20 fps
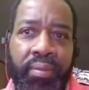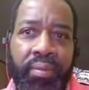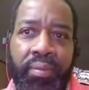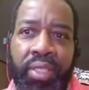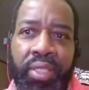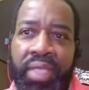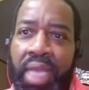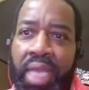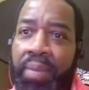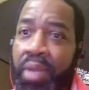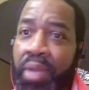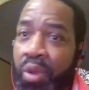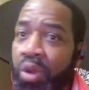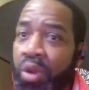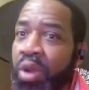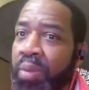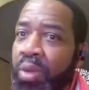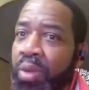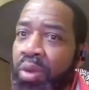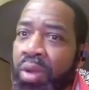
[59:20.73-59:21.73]
same thing with
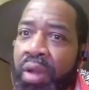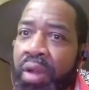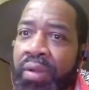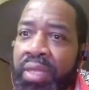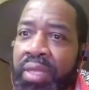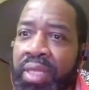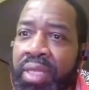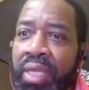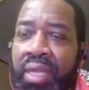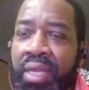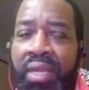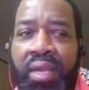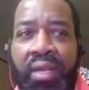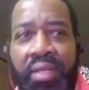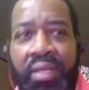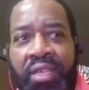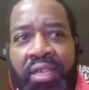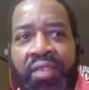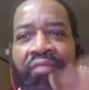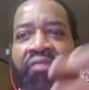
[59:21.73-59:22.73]
cryptocurrency.
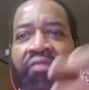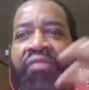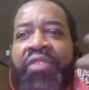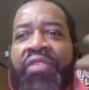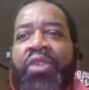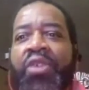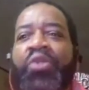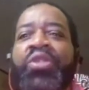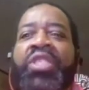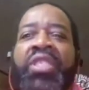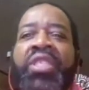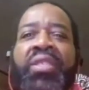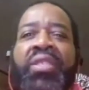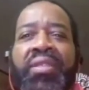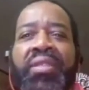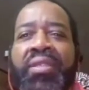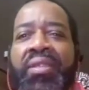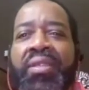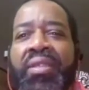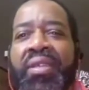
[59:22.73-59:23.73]
The confusion
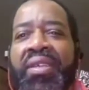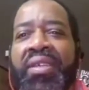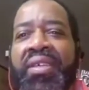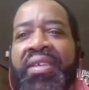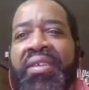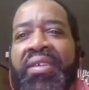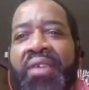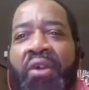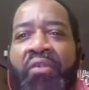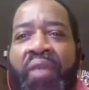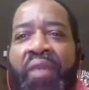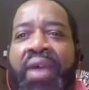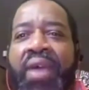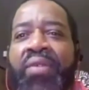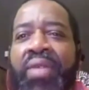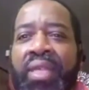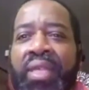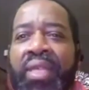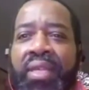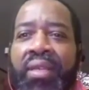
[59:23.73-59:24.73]

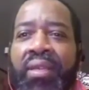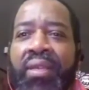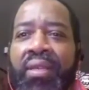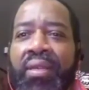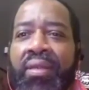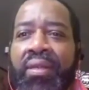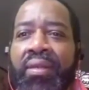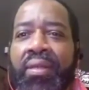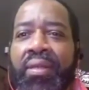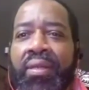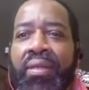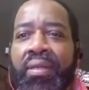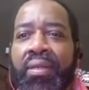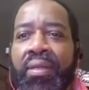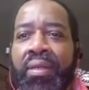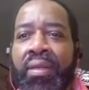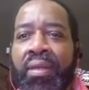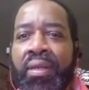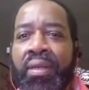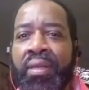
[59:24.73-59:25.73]
around it
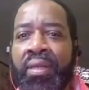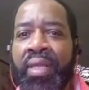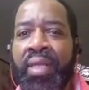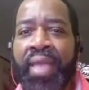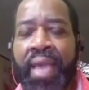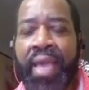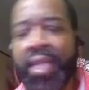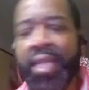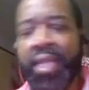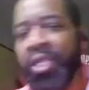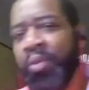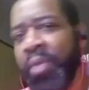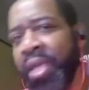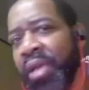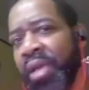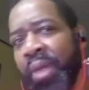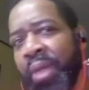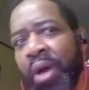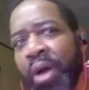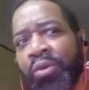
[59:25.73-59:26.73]
gets me
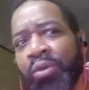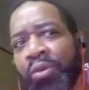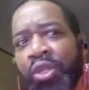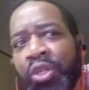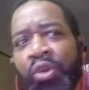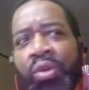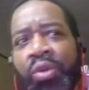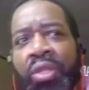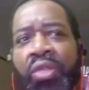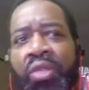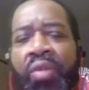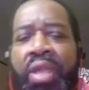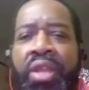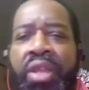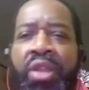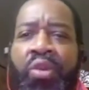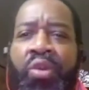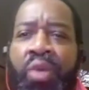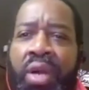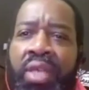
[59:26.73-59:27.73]
about 2 to 3
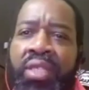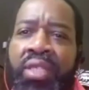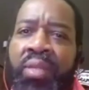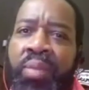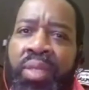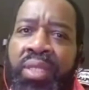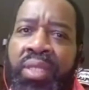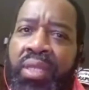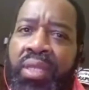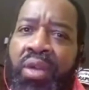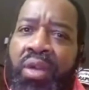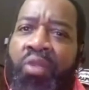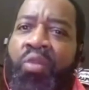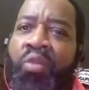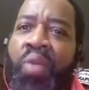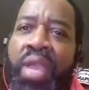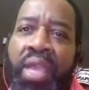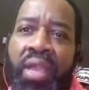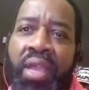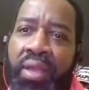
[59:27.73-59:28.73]
new customers a
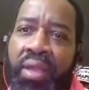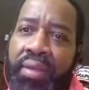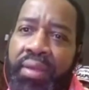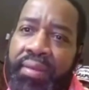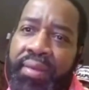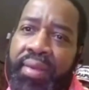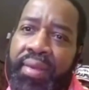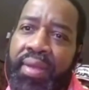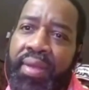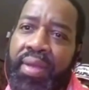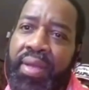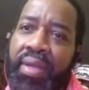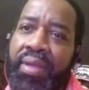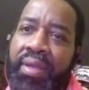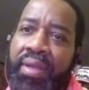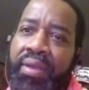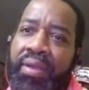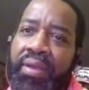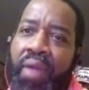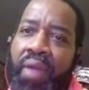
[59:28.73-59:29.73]
week,
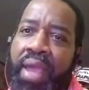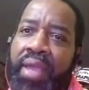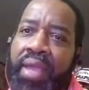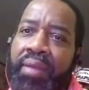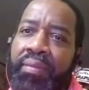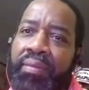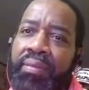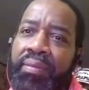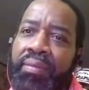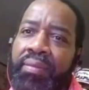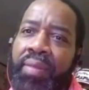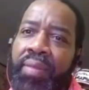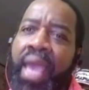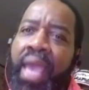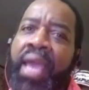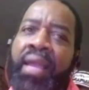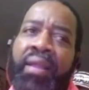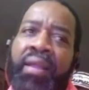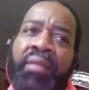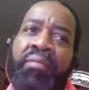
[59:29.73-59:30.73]
right?
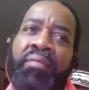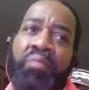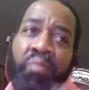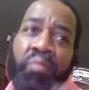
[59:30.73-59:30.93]
And